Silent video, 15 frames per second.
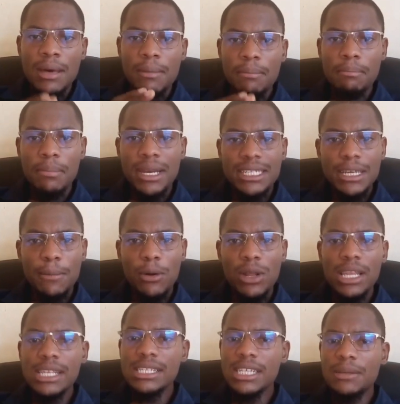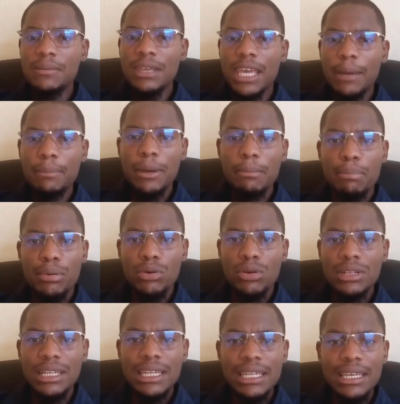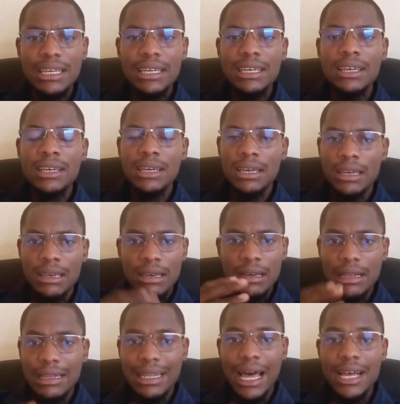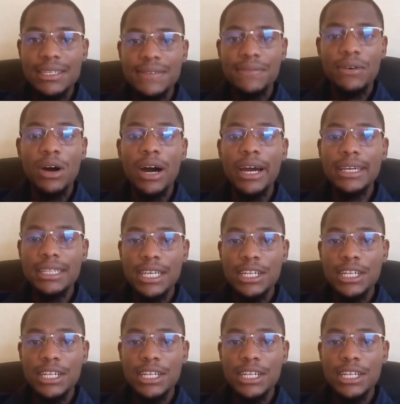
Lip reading: Metabolism can be broadly classified